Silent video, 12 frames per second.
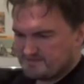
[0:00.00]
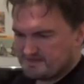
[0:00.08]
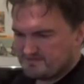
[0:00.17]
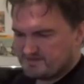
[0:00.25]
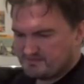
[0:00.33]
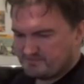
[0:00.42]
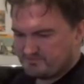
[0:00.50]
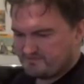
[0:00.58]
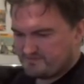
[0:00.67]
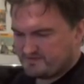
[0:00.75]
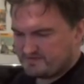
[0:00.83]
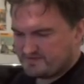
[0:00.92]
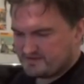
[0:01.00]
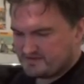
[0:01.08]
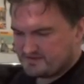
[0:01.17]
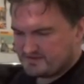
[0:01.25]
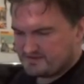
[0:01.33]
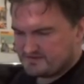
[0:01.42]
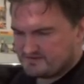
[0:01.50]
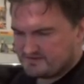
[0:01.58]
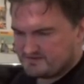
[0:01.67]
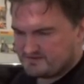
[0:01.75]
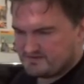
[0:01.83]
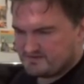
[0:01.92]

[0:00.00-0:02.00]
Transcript: I think I might prefer that, actually, I don't know.